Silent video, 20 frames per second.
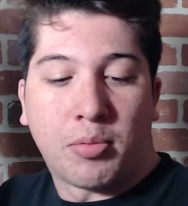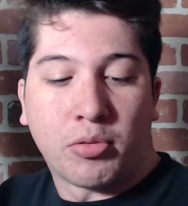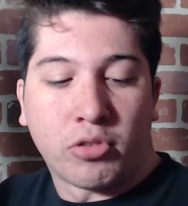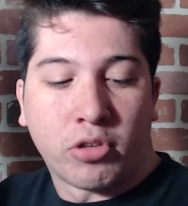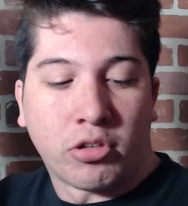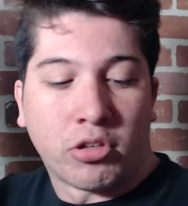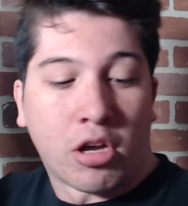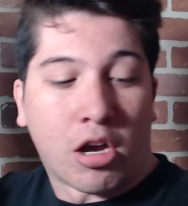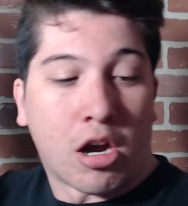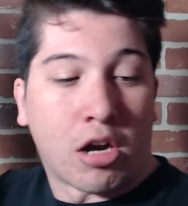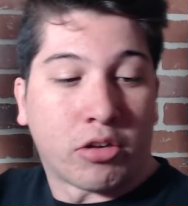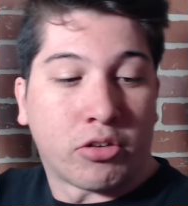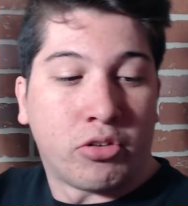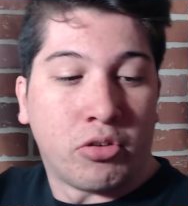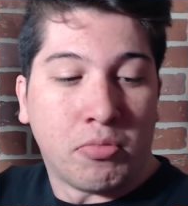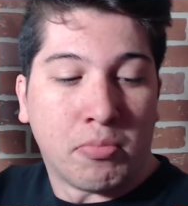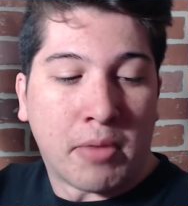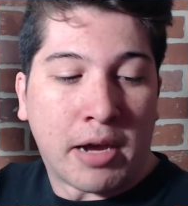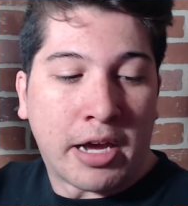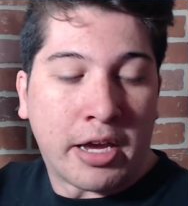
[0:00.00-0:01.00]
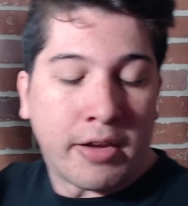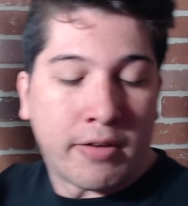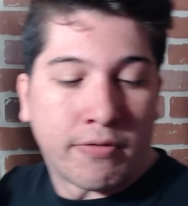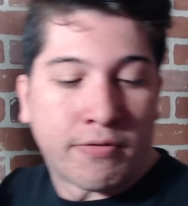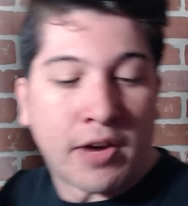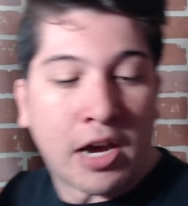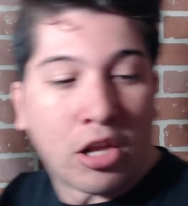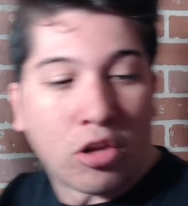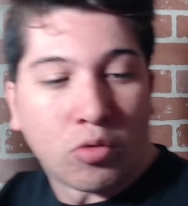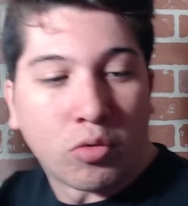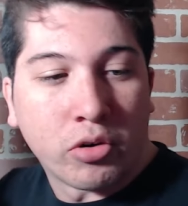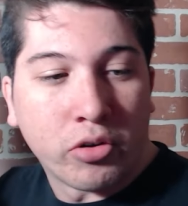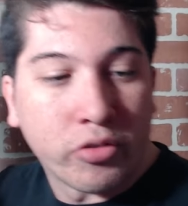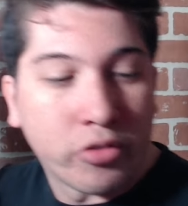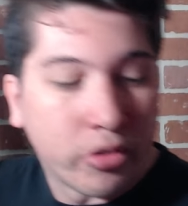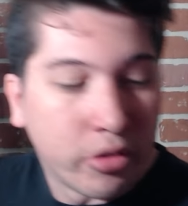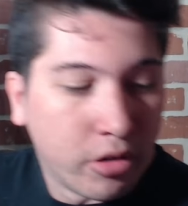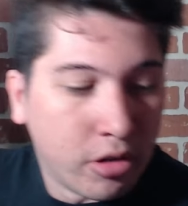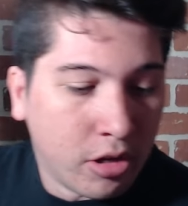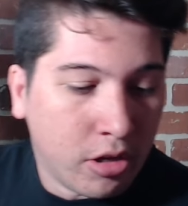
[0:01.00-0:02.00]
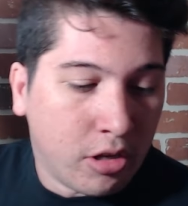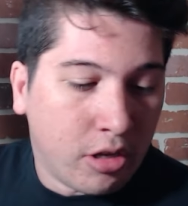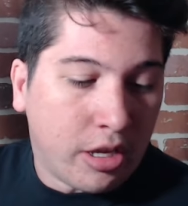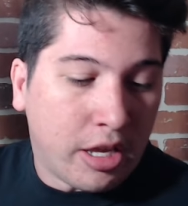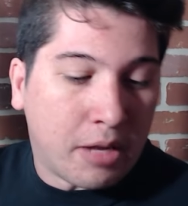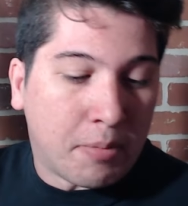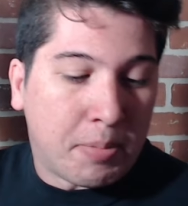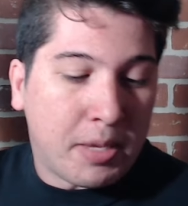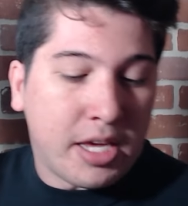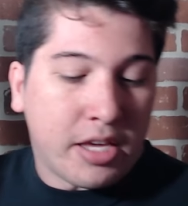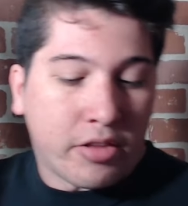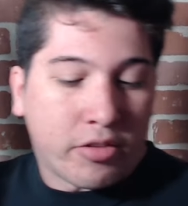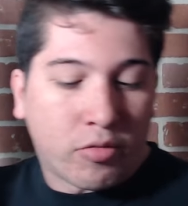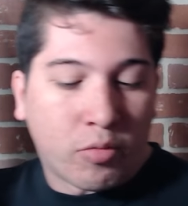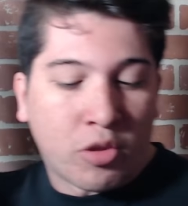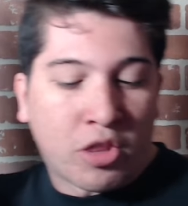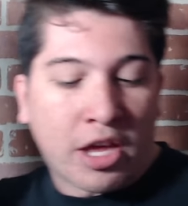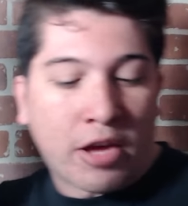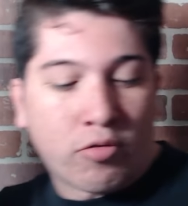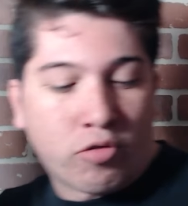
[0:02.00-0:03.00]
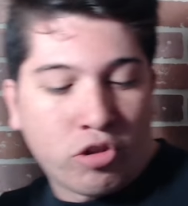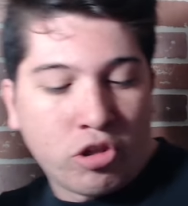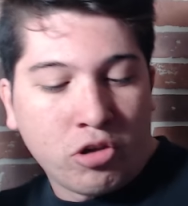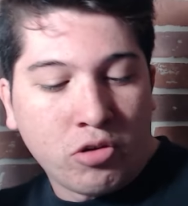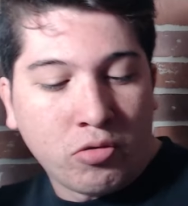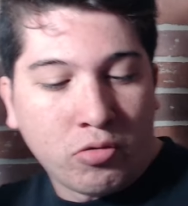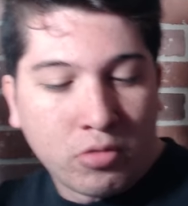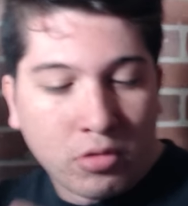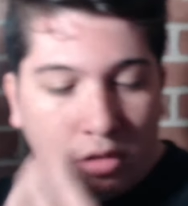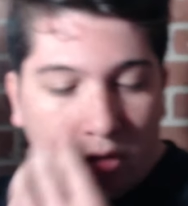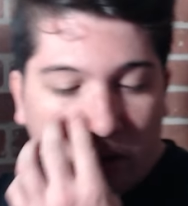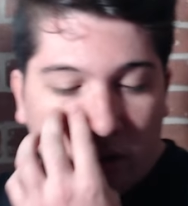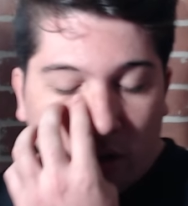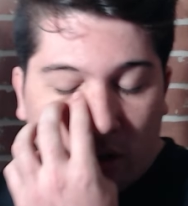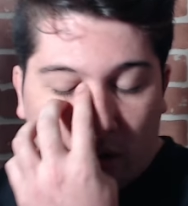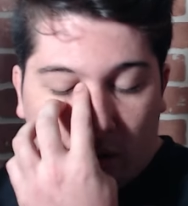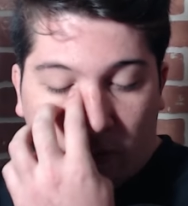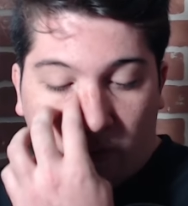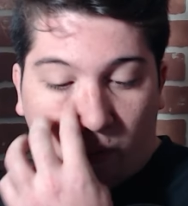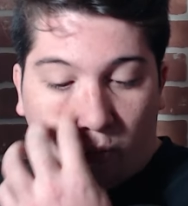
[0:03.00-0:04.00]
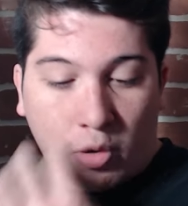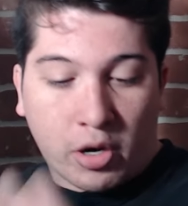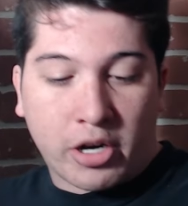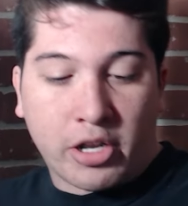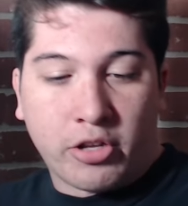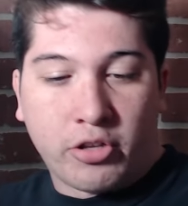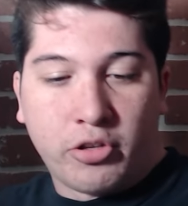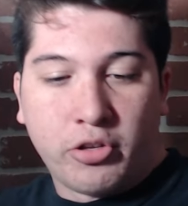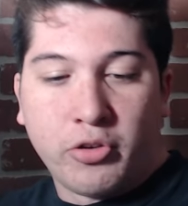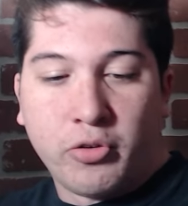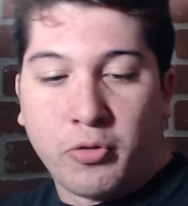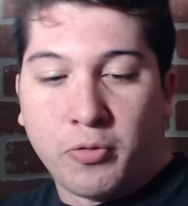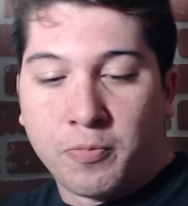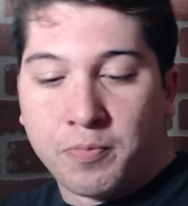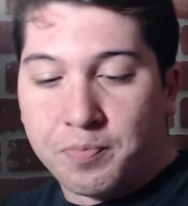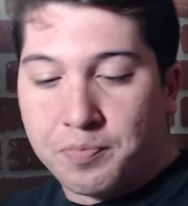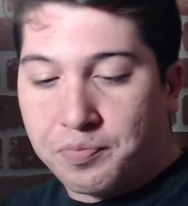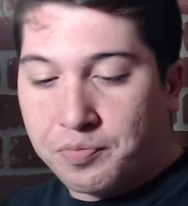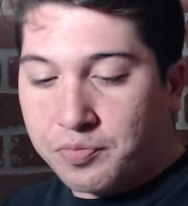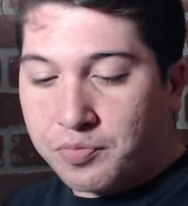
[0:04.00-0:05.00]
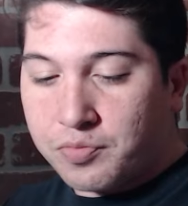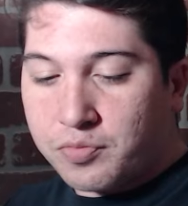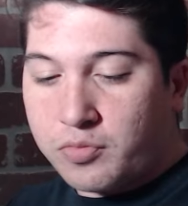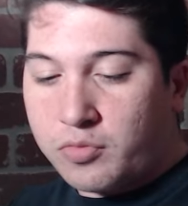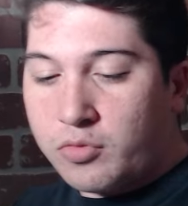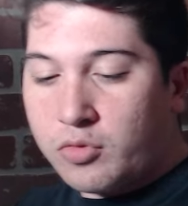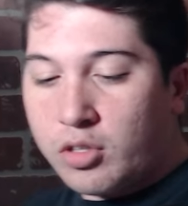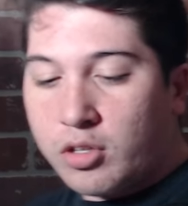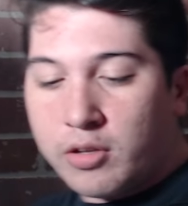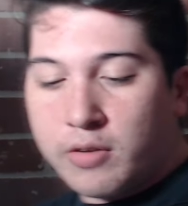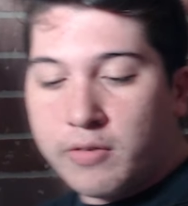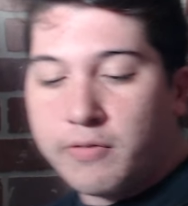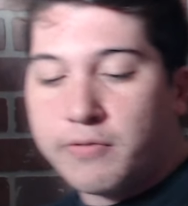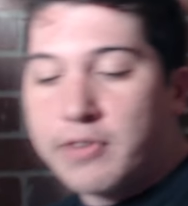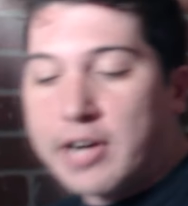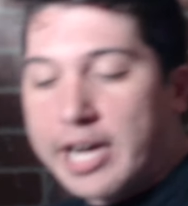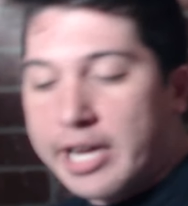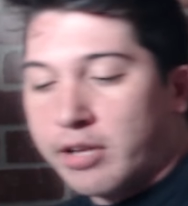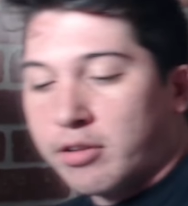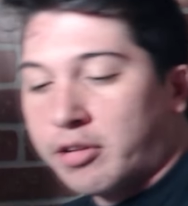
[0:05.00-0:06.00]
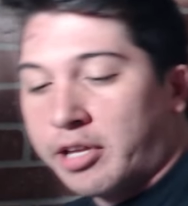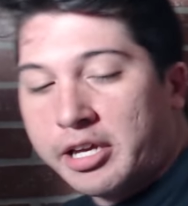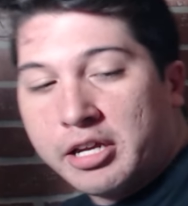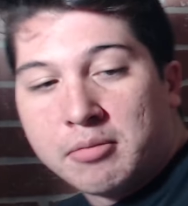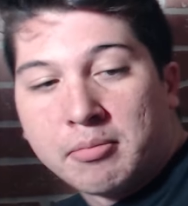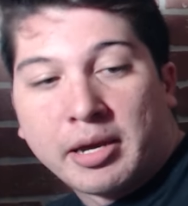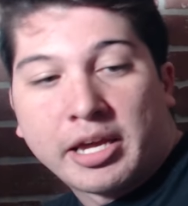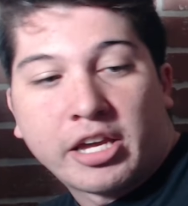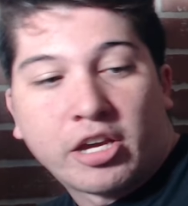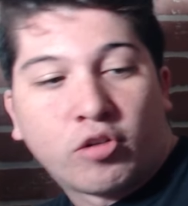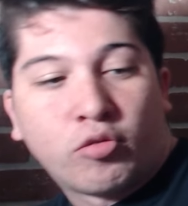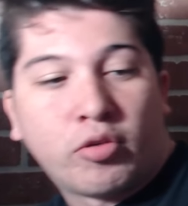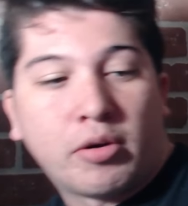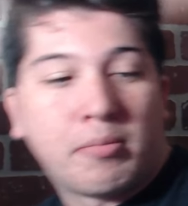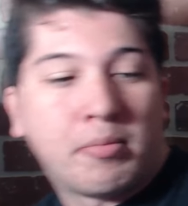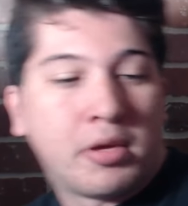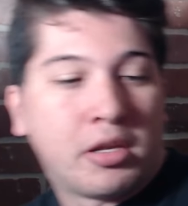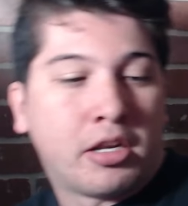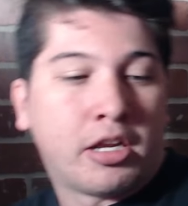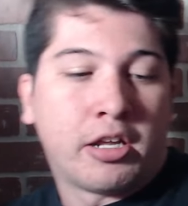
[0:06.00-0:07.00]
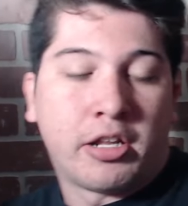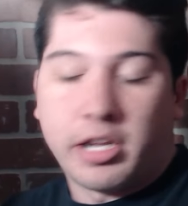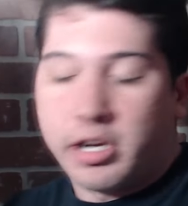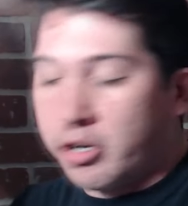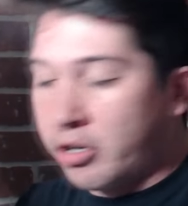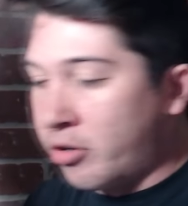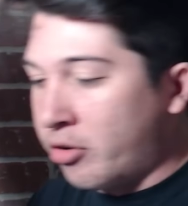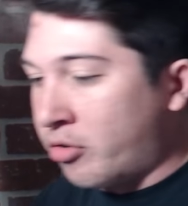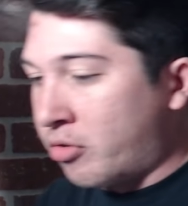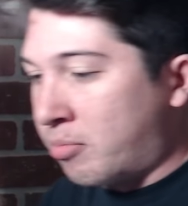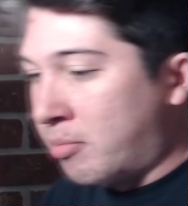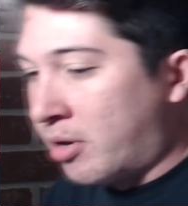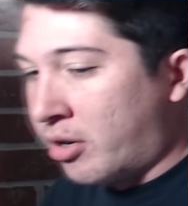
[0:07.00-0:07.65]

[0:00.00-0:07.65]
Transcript: able to talk to my followers in peace without you wanting to violate my equipment. And there goes